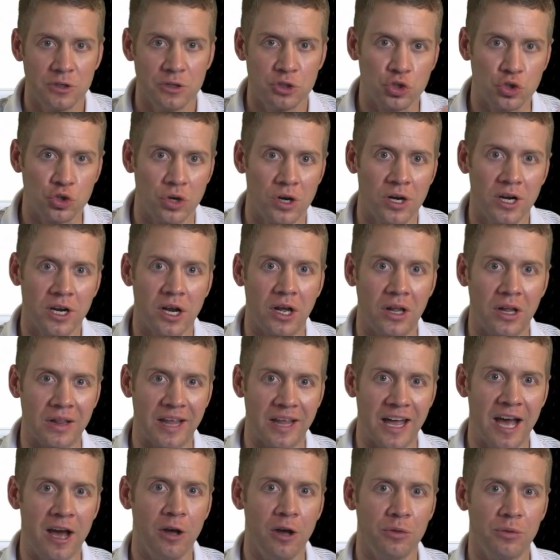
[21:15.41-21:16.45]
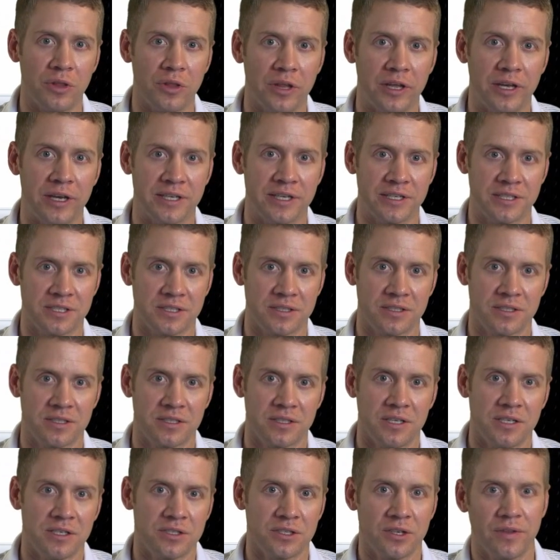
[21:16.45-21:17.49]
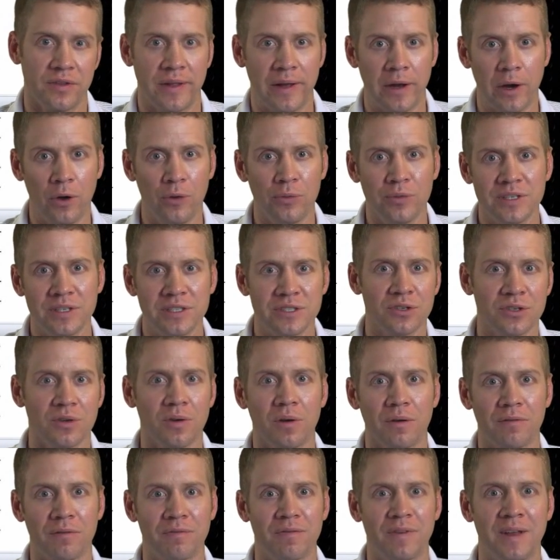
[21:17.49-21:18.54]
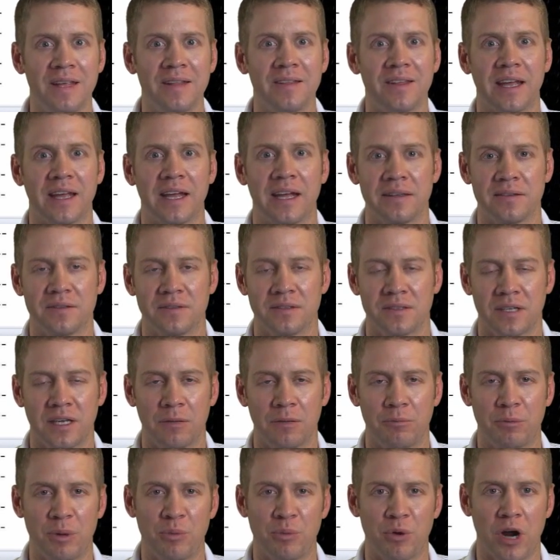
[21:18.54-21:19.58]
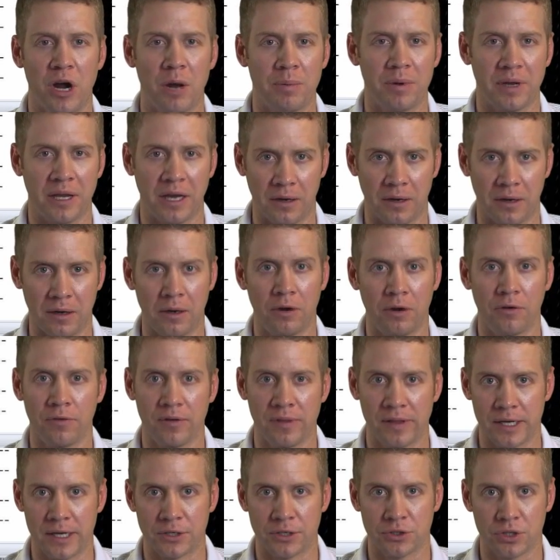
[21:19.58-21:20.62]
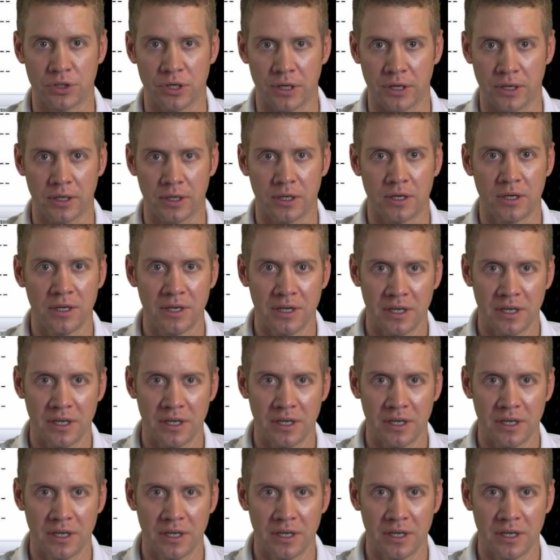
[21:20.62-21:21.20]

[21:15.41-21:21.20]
trunk allowed lists so that only certain VLANs can be propagated over that trunk.